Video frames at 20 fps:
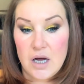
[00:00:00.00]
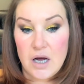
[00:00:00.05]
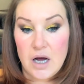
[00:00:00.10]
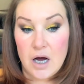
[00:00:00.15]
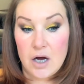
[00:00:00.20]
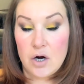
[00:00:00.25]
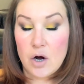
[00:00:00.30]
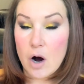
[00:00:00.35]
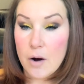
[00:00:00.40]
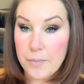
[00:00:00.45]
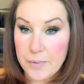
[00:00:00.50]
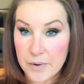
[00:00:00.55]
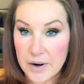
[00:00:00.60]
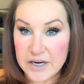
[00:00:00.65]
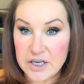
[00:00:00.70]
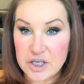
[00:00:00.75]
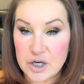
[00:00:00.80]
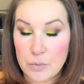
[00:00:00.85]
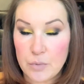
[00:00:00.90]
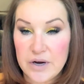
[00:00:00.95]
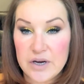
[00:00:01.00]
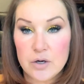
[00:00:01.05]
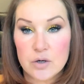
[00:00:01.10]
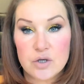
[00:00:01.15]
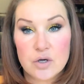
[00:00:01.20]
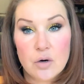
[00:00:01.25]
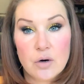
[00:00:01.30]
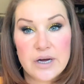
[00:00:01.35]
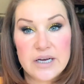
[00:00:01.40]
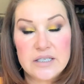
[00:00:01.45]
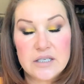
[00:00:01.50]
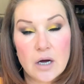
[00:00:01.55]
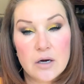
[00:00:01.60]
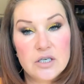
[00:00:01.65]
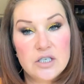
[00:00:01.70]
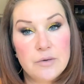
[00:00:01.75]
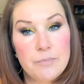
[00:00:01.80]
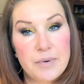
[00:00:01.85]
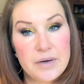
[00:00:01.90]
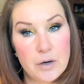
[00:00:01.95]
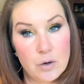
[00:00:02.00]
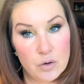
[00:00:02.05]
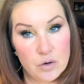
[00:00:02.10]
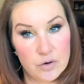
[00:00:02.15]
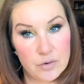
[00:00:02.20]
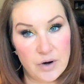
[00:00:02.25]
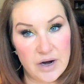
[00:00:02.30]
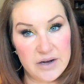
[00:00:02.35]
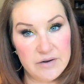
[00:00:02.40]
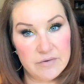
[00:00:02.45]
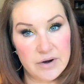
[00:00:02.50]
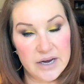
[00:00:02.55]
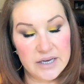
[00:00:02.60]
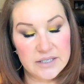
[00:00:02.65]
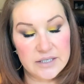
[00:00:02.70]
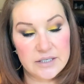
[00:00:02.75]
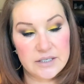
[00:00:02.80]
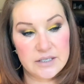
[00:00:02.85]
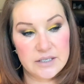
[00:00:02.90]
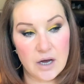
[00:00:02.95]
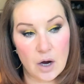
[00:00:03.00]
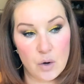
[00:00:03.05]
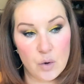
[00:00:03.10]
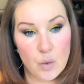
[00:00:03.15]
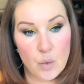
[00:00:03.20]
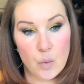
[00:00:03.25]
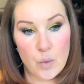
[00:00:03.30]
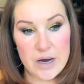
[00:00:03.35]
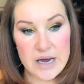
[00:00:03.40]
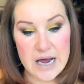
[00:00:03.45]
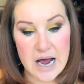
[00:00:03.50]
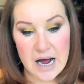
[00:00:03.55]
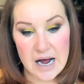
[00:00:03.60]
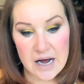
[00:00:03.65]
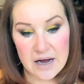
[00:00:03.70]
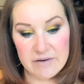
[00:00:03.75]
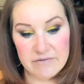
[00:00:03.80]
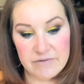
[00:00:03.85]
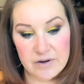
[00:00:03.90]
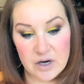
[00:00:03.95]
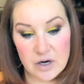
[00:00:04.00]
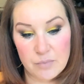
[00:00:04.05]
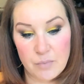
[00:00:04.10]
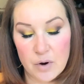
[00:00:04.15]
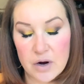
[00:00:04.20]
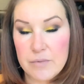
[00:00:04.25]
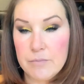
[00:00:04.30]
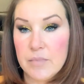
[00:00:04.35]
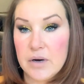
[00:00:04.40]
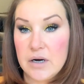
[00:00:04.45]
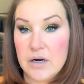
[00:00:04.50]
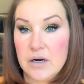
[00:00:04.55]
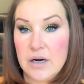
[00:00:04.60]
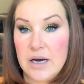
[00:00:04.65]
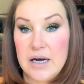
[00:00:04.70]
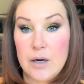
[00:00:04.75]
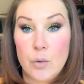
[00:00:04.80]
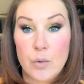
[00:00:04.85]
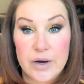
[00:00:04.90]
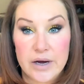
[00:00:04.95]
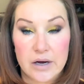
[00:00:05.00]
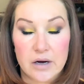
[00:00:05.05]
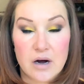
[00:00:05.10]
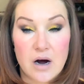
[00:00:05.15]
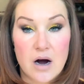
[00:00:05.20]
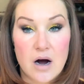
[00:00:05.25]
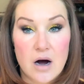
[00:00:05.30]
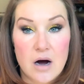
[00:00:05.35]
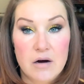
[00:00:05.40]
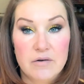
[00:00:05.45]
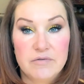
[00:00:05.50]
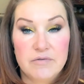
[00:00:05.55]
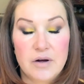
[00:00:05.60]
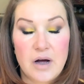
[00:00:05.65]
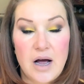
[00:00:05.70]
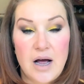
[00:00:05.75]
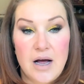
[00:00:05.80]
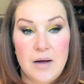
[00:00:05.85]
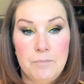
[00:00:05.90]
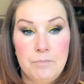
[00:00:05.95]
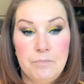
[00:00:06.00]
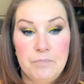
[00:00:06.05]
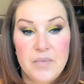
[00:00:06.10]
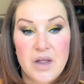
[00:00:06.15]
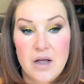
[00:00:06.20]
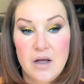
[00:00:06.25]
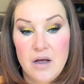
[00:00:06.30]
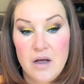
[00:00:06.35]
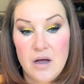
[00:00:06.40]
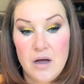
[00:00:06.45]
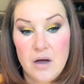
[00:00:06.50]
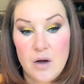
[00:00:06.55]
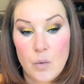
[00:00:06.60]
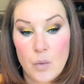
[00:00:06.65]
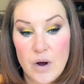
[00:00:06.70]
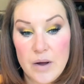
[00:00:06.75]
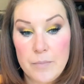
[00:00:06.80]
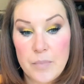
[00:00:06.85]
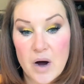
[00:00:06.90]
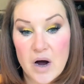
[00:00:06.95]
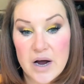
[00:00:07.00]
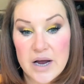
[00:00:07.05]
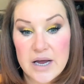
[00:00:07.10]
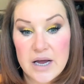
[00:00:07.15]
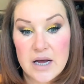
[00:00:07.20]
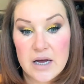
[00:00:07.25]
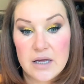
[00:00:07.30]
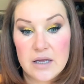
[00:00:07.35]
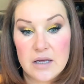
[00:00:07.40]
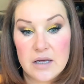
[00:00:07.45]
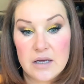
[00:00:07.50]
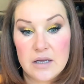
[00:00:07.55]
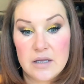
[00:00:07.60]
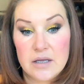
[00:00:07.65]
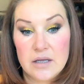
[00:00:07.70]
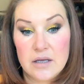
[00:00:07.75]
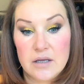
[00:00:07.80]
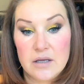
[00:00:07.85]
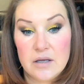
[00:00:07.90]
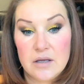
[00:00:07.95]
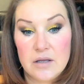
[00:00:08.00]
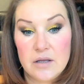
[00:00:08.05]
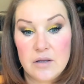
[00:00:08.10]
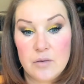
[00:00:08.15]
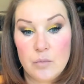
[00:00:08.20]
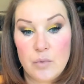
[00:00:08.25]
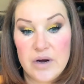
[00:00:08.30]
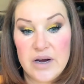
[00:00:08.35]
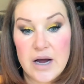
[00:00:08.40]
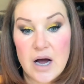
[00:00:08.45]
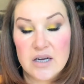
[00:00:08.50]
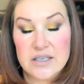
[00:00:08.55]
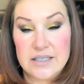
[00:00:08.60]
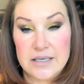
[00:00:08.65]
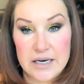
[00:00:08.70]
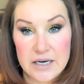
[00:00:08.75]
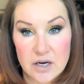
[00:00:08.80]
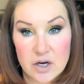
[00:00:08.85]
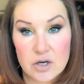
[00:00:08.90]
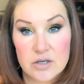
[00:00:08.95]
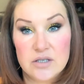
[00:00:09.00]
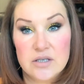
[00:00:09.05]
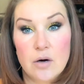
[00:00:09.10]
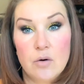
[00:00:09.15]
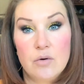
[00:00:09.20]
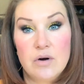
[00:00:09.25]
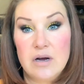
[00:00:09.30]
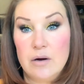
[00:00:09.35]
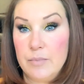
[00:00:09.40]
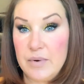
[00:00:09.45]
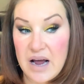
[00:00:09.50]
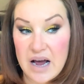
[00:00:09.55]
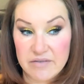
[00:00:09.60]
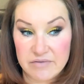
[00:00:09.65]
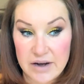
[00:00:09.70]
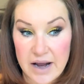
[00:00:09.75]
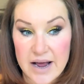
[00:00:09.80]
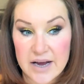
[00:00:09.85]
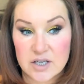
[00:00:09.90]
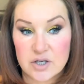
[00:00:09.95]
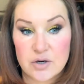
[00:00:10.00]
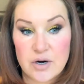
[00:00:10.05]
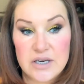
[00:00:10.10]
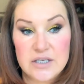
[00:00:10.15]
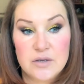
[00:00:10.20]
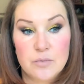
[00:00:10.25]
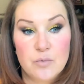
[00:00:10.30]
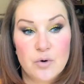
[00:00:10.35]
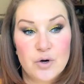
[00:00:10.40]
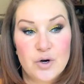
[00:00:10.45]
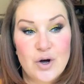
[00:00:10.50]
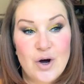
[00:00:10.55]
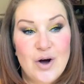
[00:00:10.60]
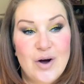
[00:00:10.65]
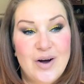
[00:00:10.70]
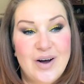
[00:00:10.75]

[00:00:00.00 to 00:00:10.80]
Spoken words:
an operation where your dog is going to be on crate rest. So we have an appointment in a week and a half whereby we are seeing a consultant who'll be having x-rays and whatnot.